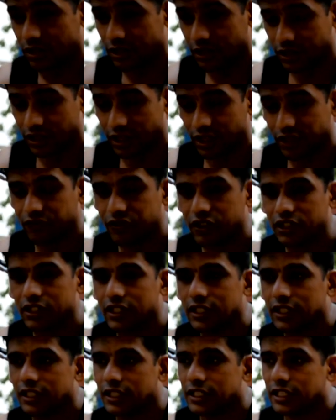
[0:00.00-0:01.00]
arrived,
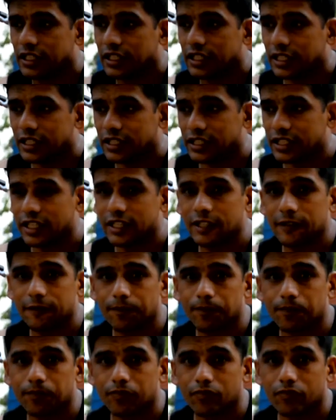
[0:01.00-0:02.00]
and then
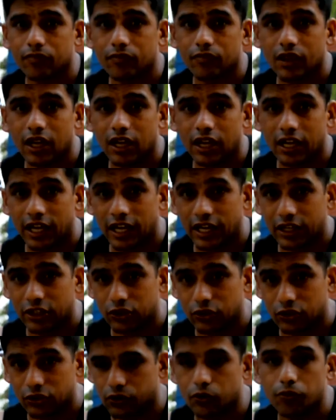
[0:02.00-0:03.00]
I had
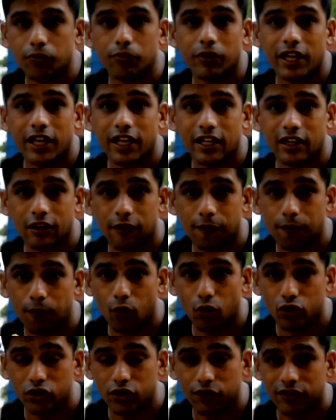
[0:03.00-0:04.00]
to make
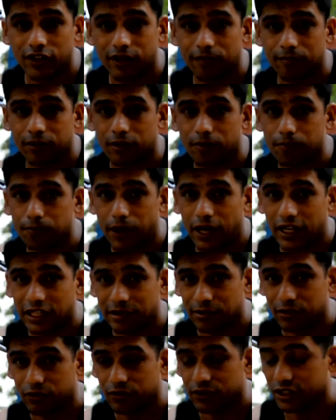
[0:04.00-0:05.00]
both of them
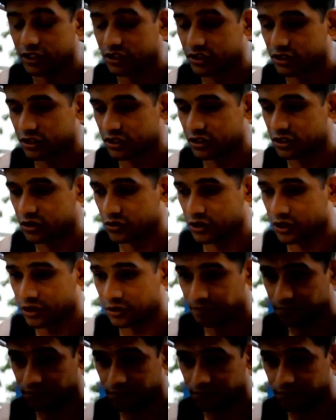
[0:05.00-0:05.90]
compatible with each other so that